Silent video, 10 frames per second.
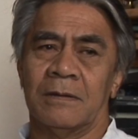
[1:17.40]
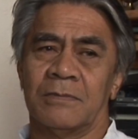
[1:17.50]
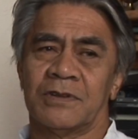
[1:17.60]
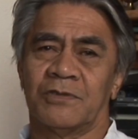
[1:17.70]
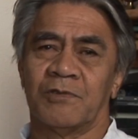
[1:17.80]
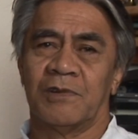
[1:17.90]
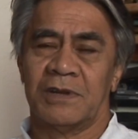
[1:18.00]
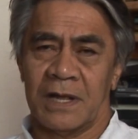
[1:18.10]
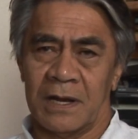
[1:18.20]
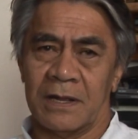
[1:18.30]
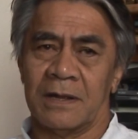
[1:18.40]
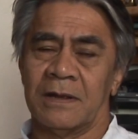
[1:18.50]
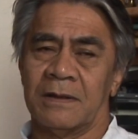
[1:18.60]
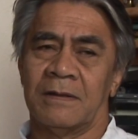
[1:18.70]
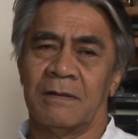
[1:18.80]
storytelling
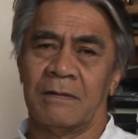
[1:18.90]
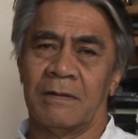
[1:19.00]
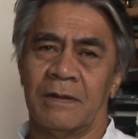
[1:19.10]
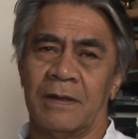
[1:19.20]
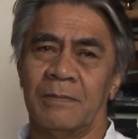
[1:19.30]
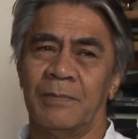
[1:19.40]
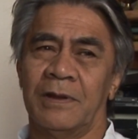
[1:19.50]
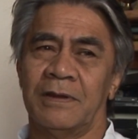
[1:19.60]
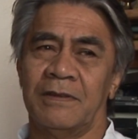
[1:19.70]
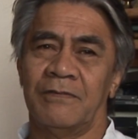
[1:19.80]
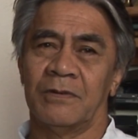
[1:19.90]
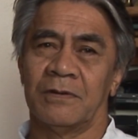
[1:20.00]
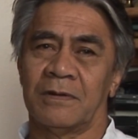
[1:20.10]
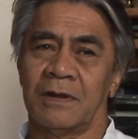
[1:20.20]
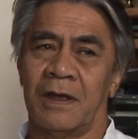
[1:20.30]
ability for
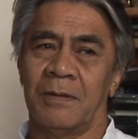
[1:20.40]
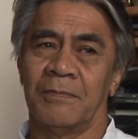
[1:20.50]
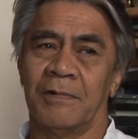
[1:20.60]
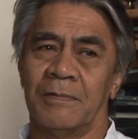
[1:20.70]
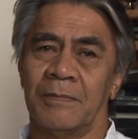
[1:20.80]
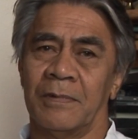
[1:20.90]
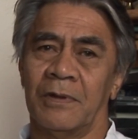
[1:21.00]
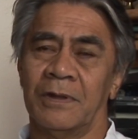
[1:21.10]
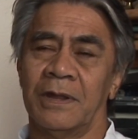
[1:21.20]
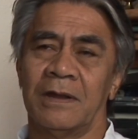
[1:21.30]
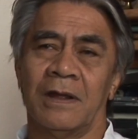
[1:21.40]
the camera on that.